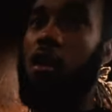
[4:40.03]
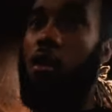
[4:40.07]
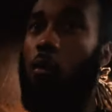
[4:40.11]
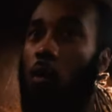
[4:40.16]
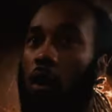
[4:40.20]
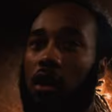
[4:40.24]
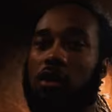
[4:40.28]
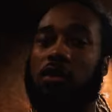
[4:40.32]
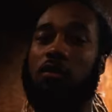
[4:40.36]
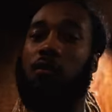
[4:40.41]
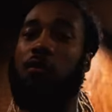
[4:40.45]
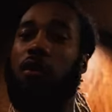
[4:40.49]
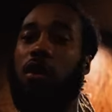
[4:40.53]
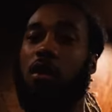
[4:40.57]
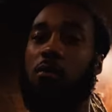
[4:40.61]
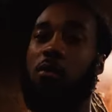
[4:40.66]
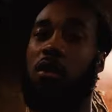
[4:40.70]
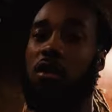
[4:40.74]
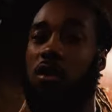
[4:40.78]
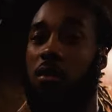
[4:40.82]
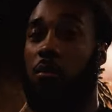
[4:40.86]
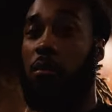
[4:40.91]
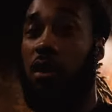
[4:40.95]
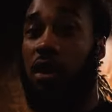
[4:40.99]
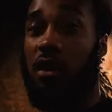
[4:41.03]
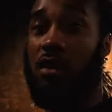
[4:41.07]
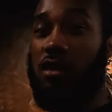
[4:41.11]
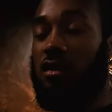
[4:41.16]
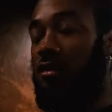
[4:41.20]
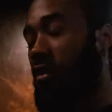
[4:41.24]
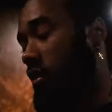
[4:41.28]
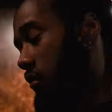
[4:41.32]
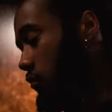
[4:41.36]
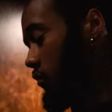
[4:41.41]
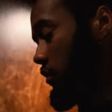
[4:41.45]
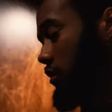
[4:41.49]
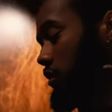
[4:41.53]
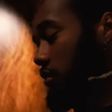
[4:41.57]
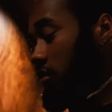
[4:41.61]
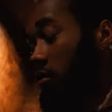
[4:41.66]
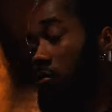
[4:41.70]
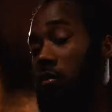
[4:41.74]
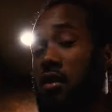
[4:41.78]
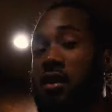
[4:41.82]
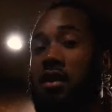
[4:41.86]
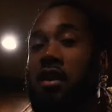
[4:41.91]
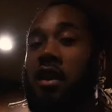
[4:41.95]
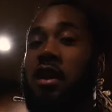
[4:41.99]
Watch film on the big screen, which is
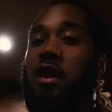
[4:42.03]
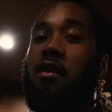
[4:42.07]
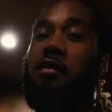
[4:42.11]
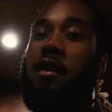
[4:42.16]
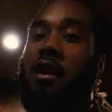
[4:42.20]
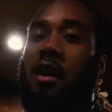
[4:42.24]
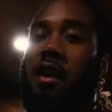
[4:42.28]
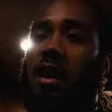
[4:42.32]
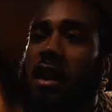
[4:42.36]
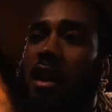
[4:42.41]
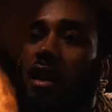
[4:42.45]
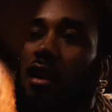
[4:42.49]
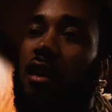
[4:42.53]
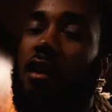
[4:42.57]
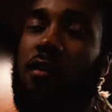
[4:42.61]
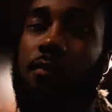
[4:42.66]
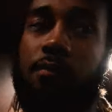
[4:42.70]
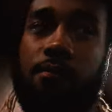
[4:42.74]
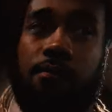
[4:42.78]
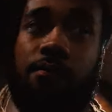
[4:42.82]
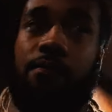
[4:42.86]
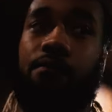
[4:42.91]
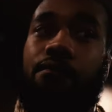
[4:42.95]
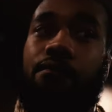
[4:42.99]
gonna be lit if I can get it.